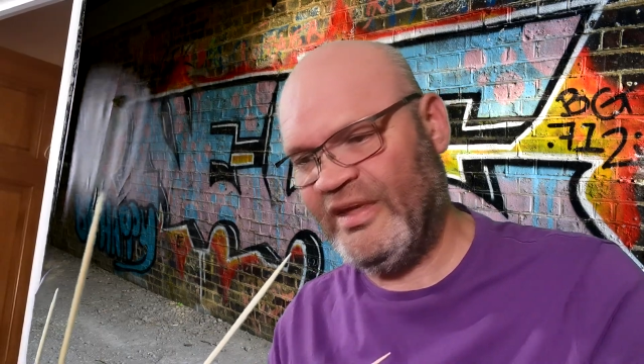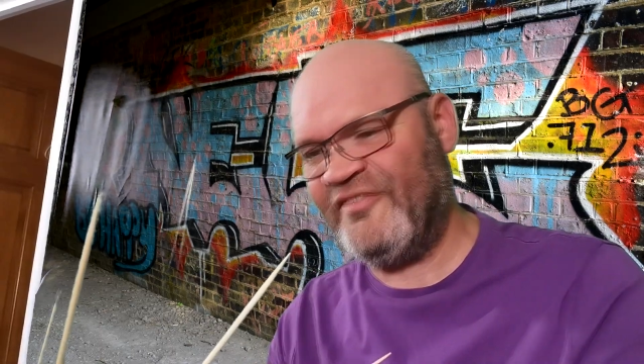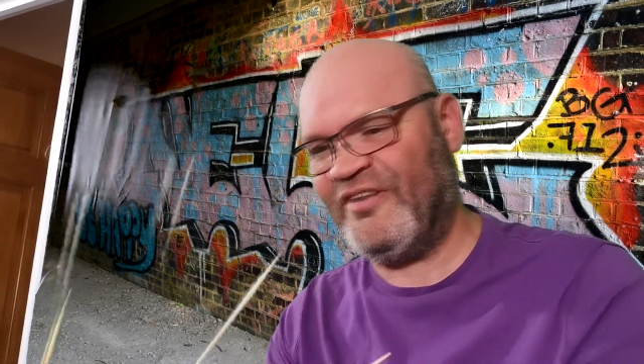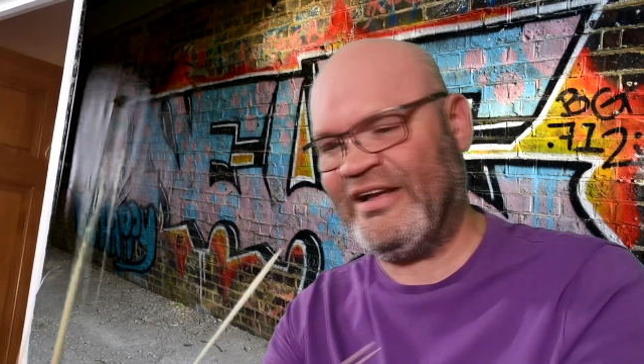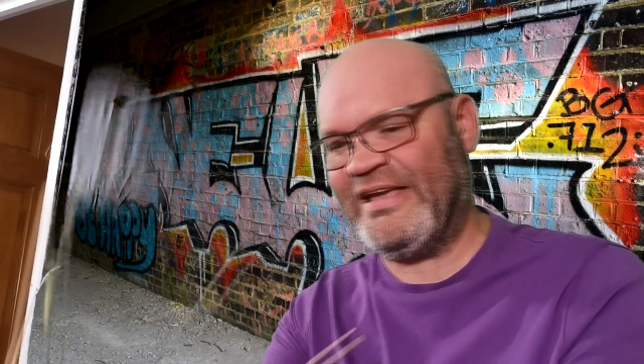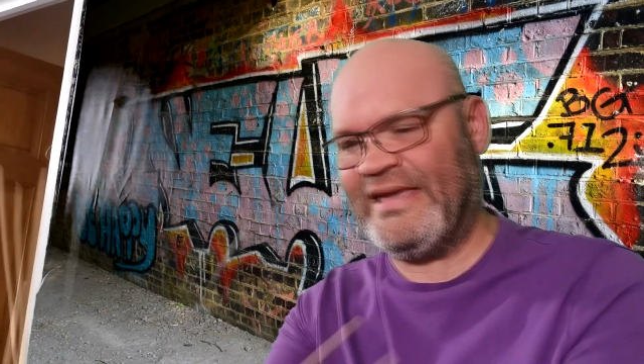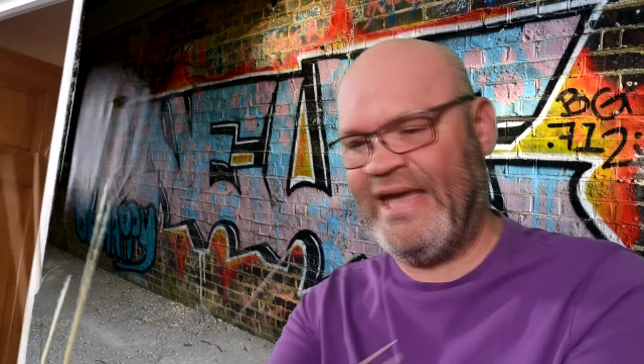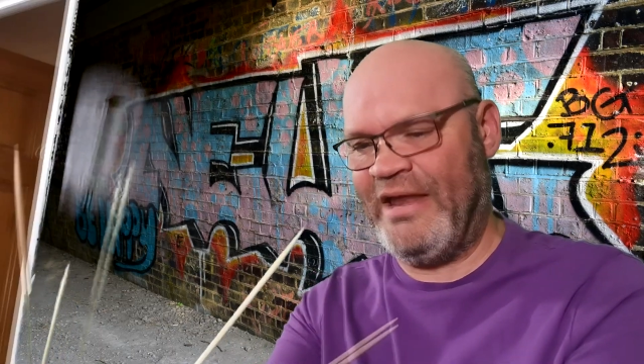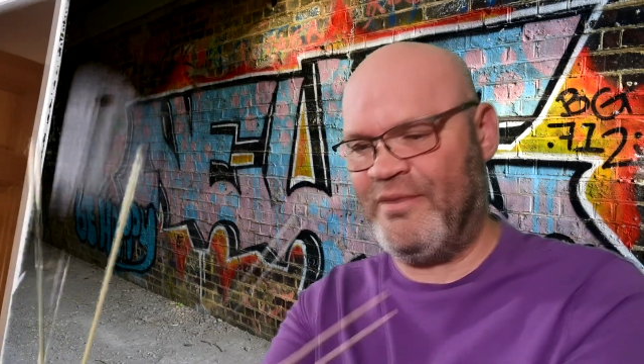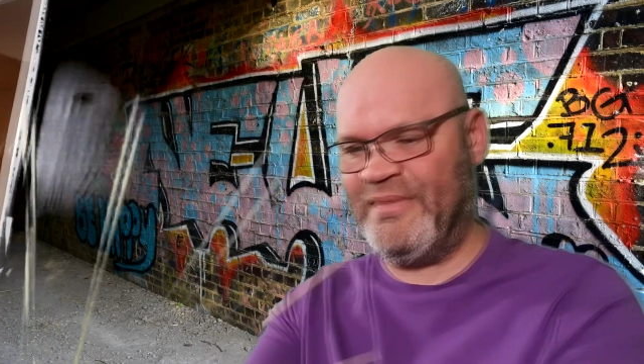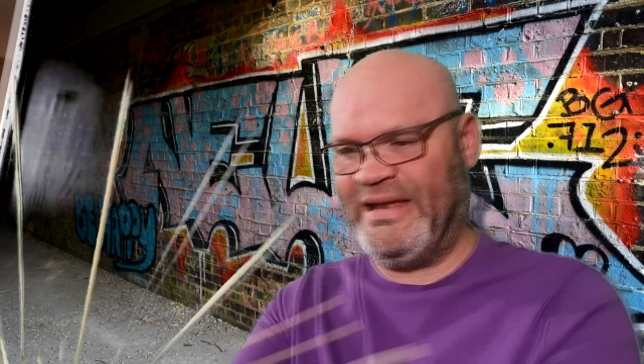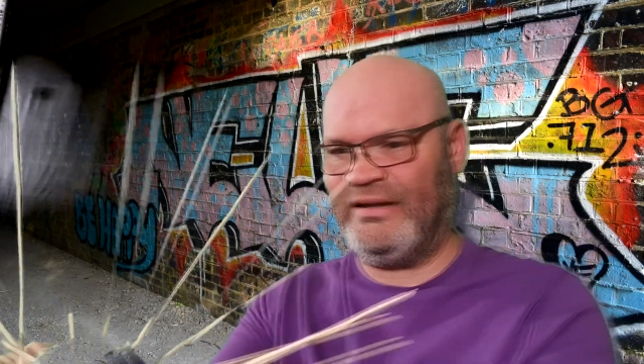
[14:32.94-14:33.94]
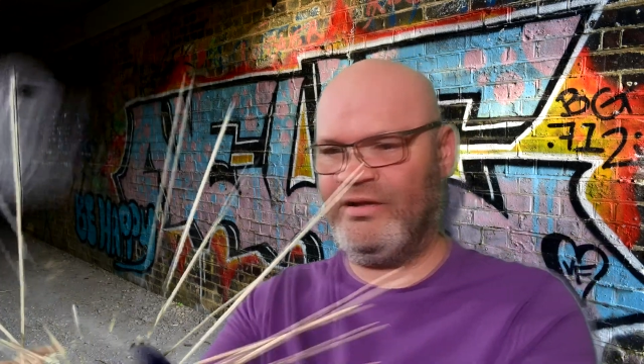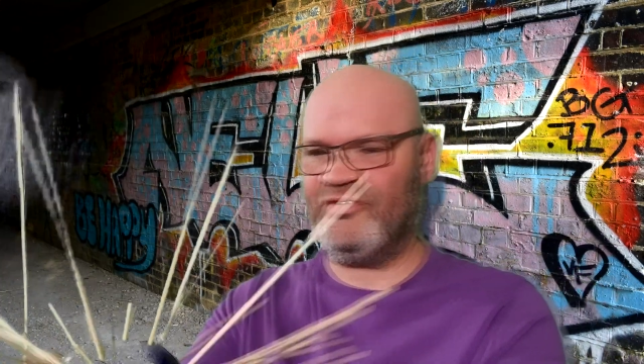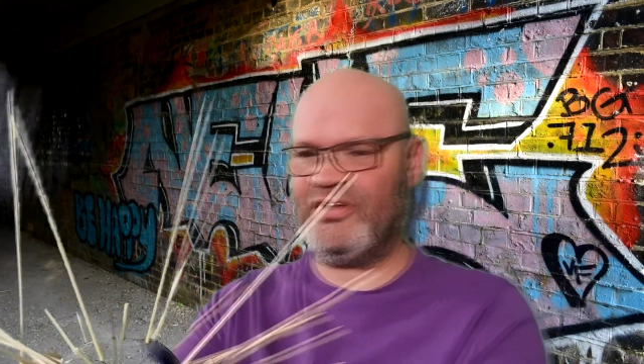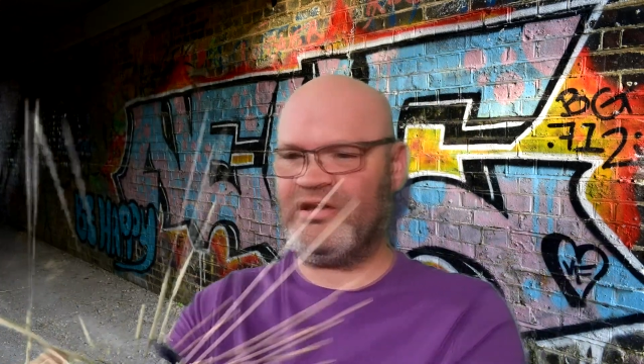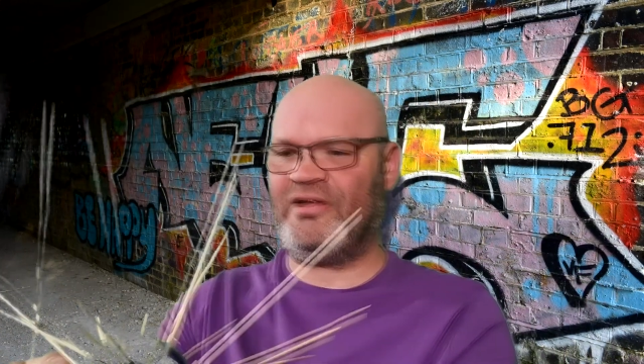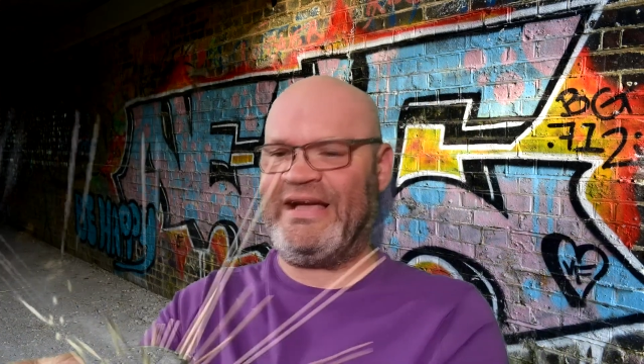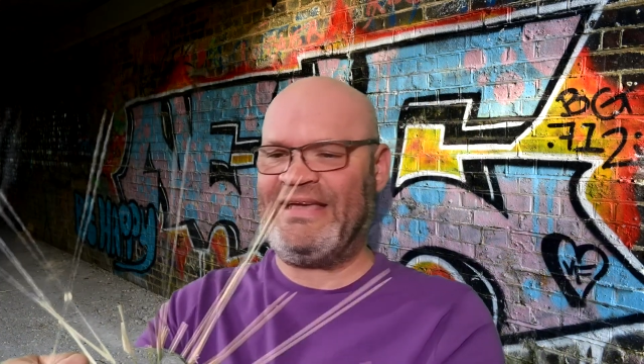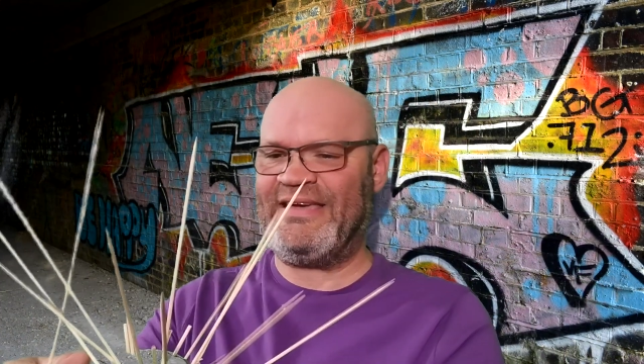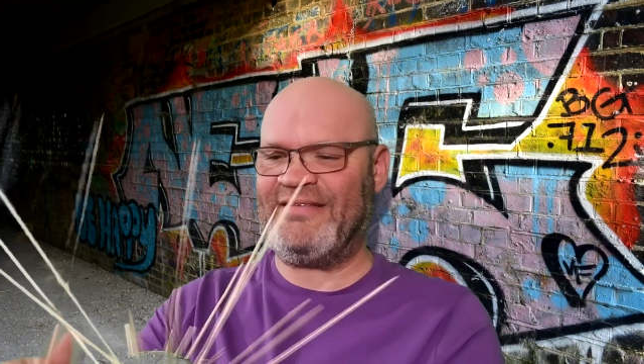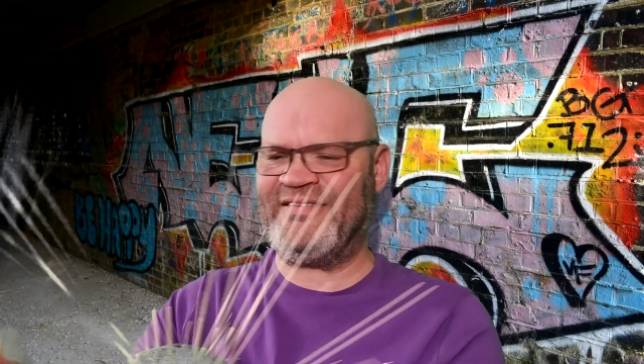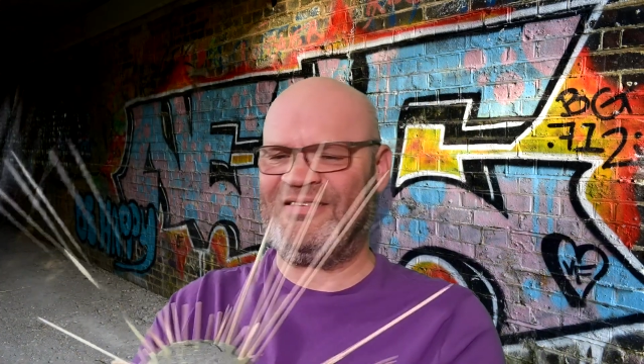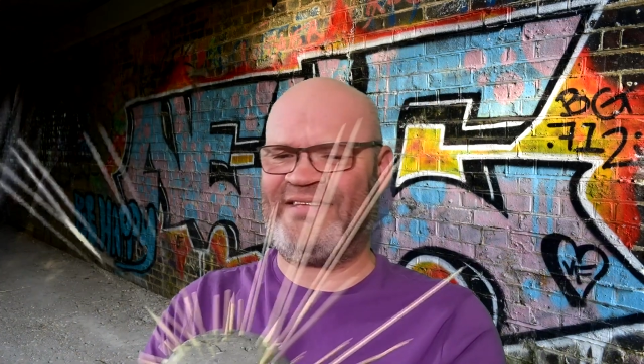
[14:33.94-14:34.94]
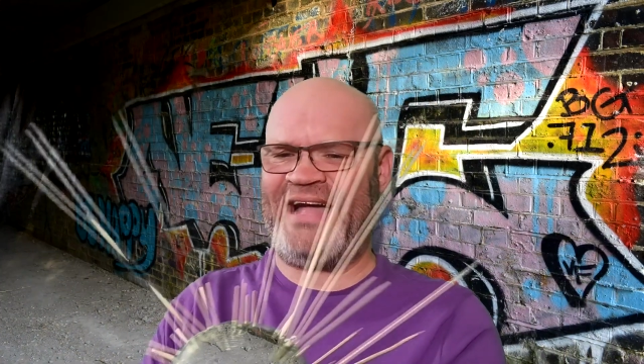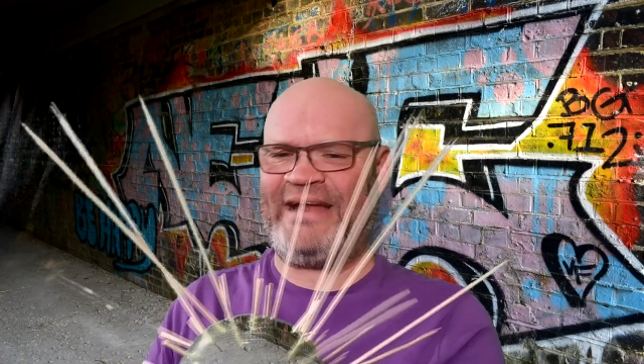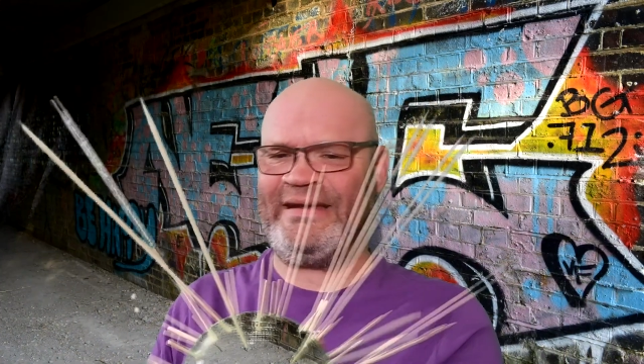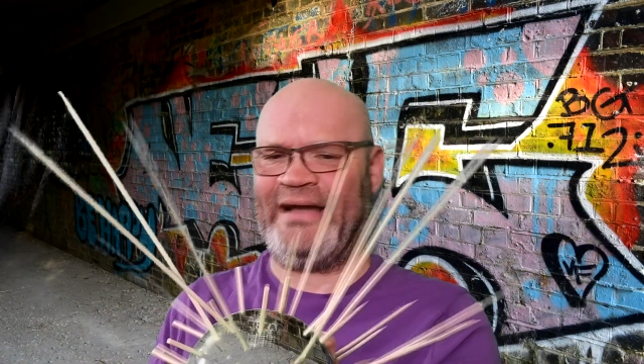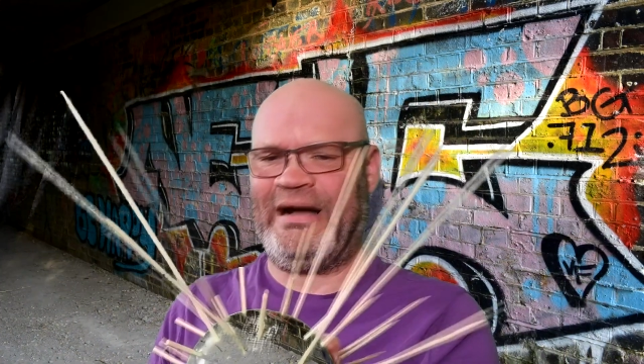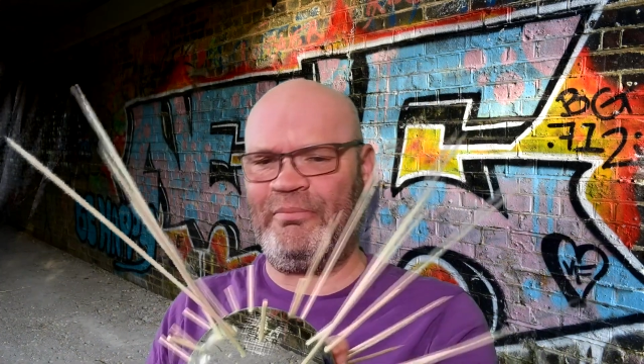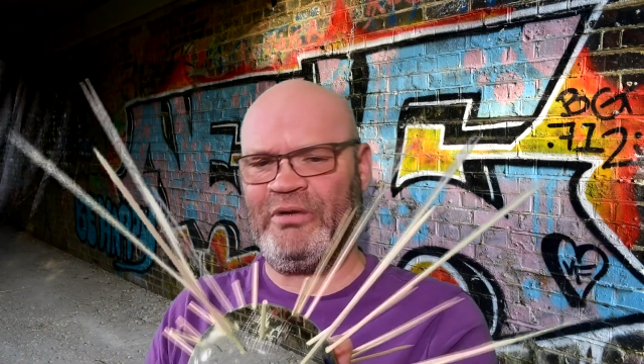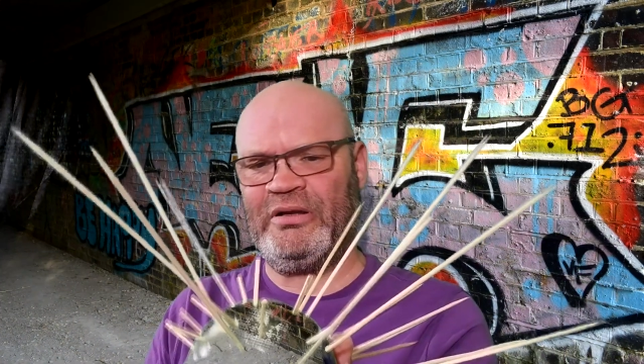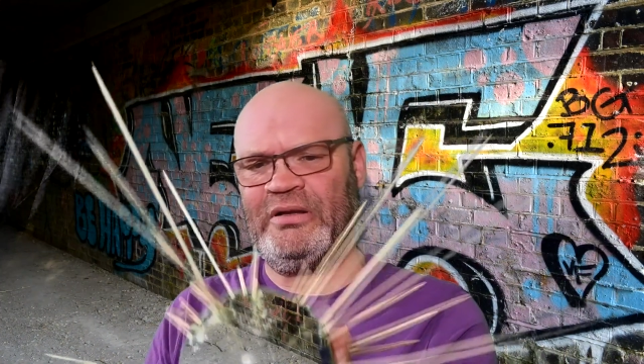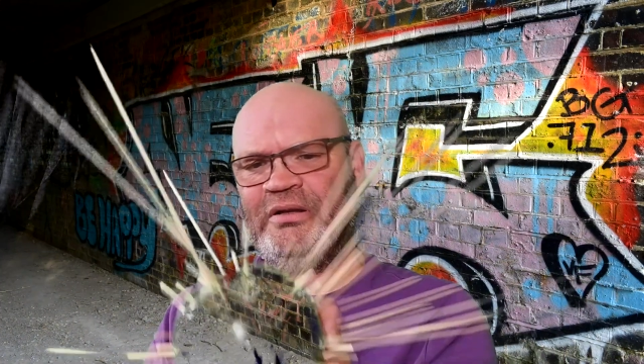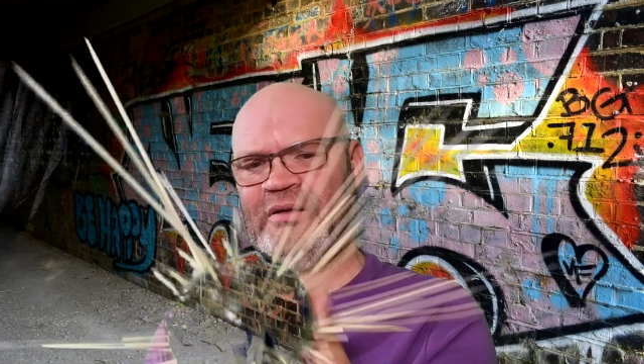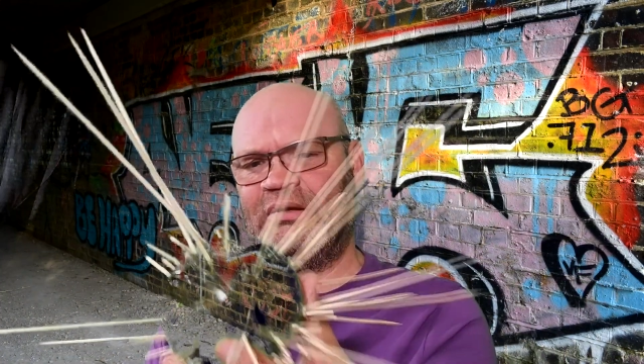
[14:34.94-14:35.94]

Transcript: If I can get them in, because I'd like it to stand up